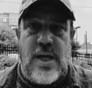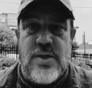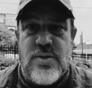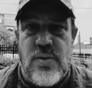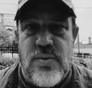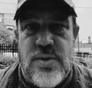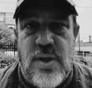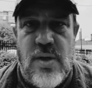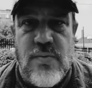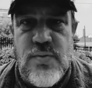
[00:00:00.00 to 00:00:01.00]
ask
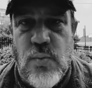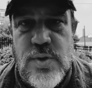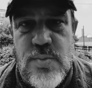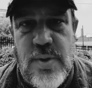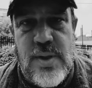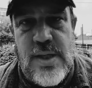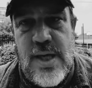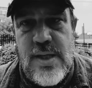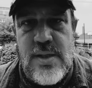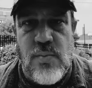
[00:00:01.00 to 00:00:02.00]
yourselves what's been
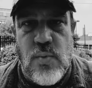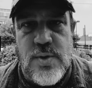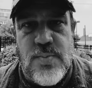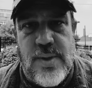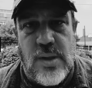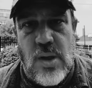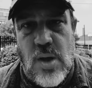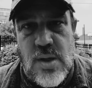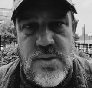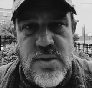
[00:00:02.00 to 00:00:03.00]
gained and what's been
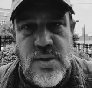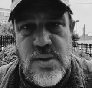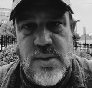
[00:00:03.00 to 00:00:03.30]
lost.